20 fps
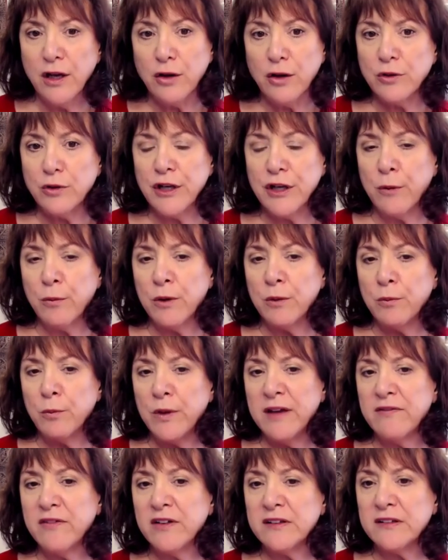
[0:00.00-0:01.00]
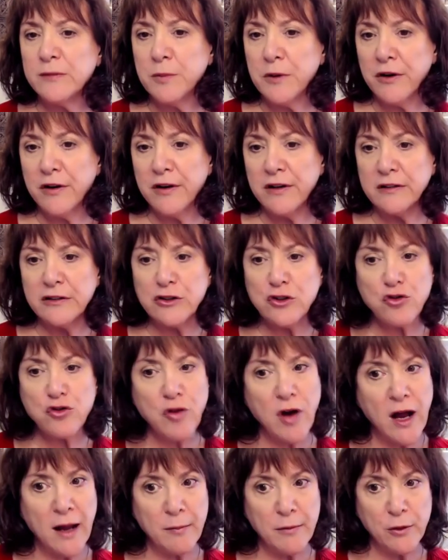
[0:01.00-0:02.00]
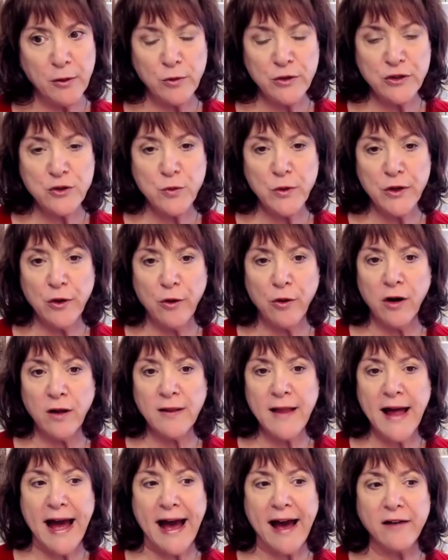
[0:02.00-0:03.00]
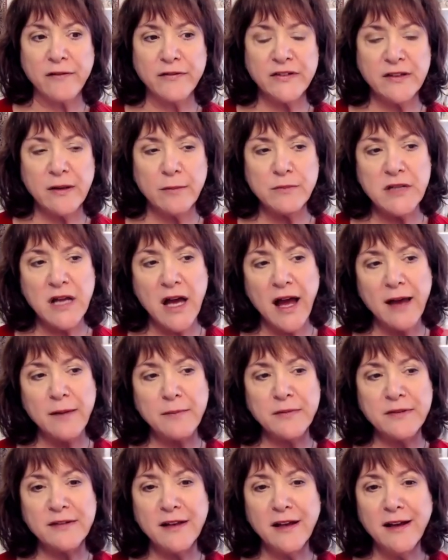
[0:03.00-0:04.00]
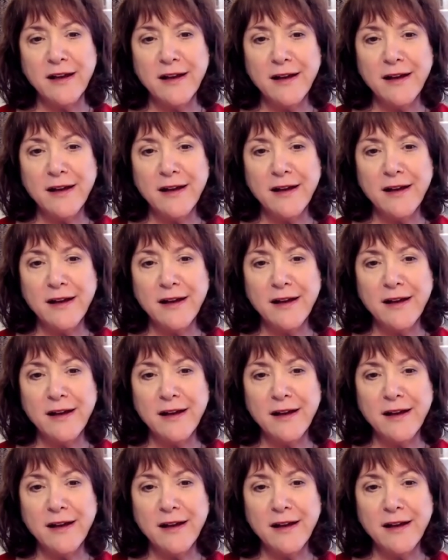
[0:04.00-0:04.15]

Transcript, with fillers: You know, when we've experienced trauma, which we all have, sometimes